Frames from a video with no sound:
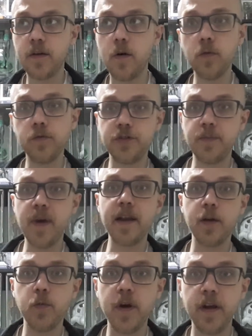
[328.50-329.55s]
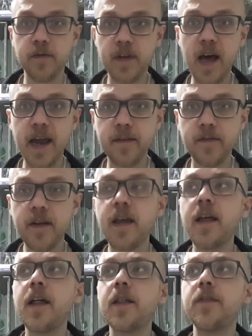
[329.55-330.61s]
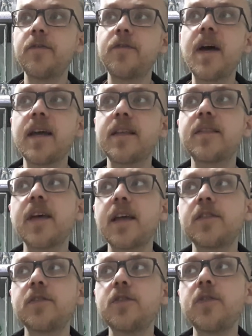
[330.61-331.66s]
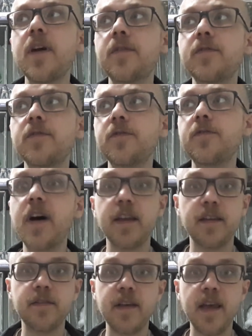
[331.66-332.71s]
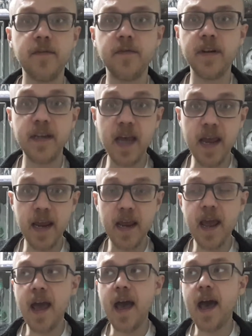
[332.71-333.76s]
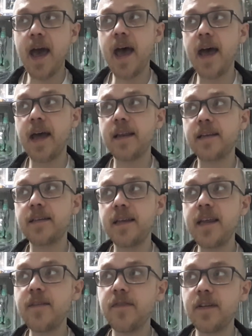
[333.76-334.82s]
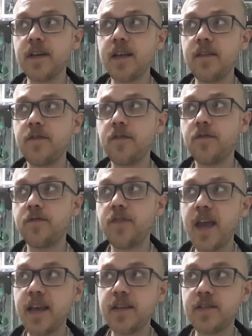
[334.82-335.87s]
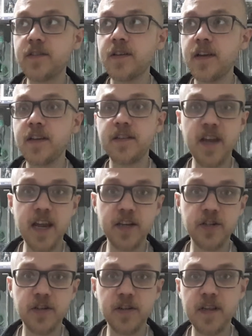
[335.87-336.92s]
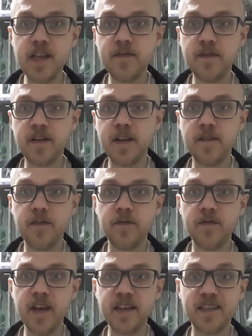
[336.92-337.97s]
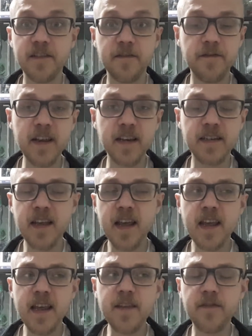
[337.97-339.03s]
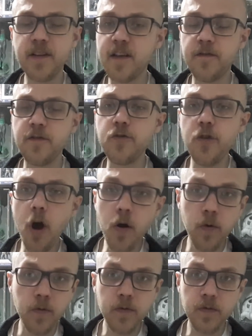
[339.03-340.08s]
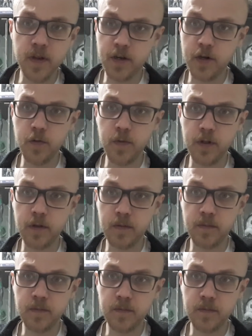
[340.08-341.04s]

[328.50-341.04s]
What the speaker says: old Germanic way of life. The fact that you have to fight every day. And even if you face danger, even if you face defeat, even if you know that you will